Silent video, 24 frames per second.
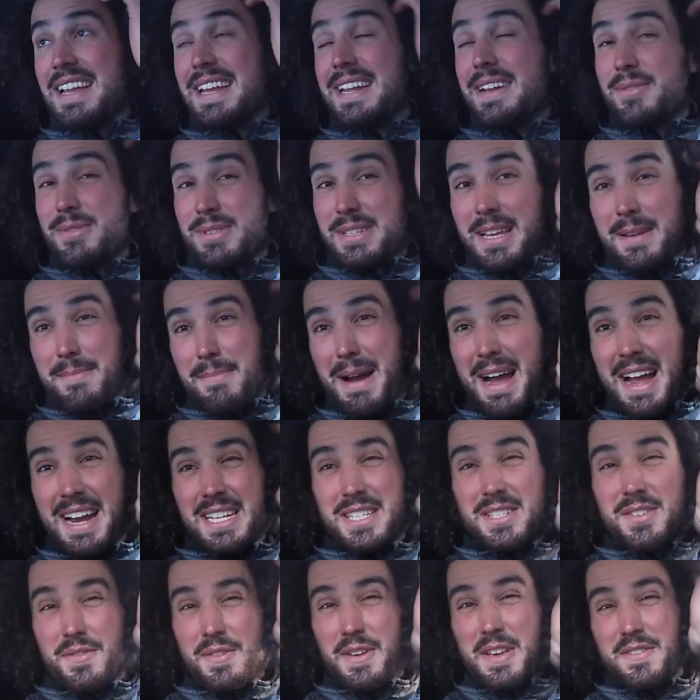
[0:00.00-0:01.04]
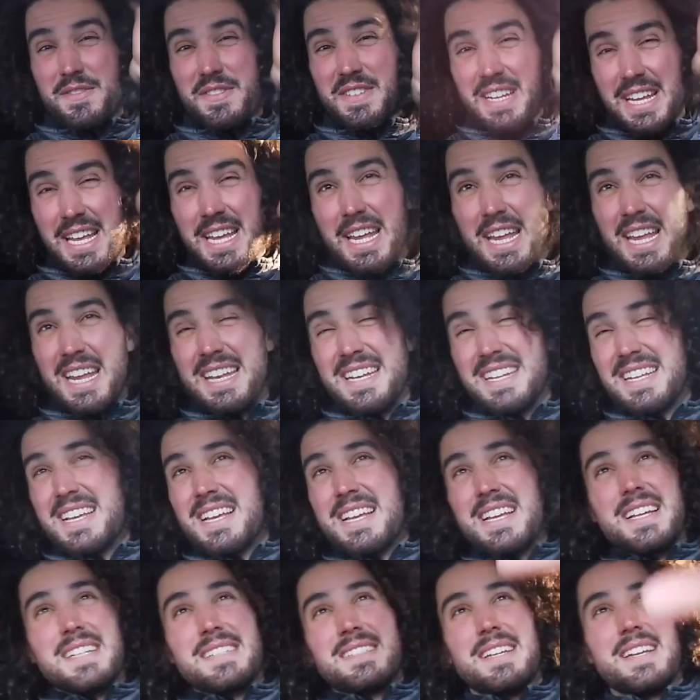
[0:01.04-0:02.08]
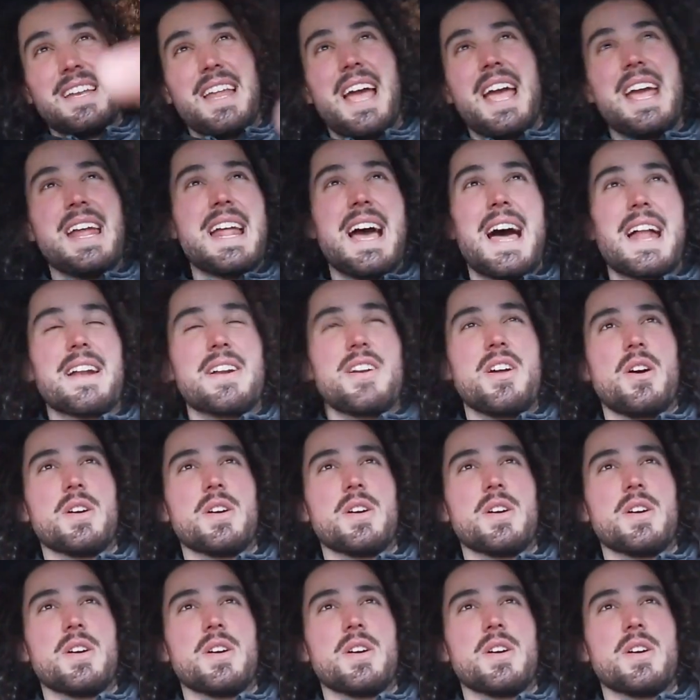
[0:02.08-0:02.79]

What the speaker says: night it was like minus 15. Tonight, I don't